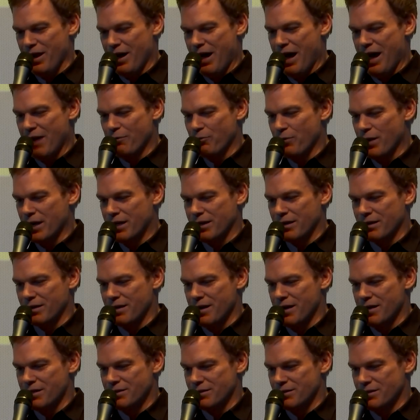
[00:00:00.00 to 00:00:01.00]
I
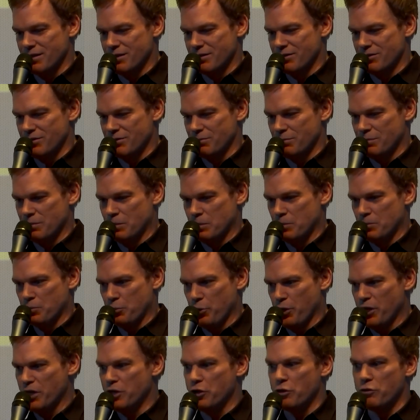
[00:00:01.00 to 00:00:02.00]
recognized as
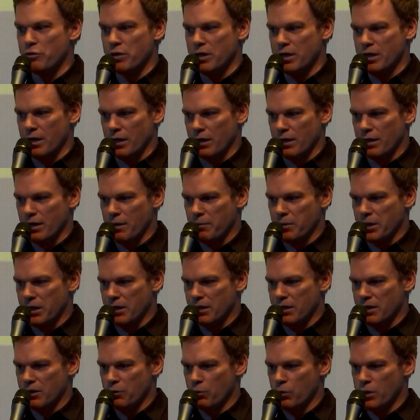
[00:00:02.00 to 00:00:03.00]
pretty unique. I mean,
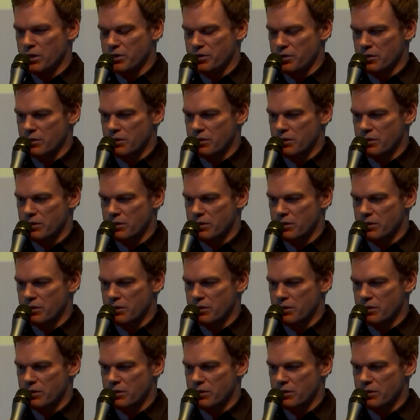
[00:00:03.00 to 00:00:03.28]
he wasn't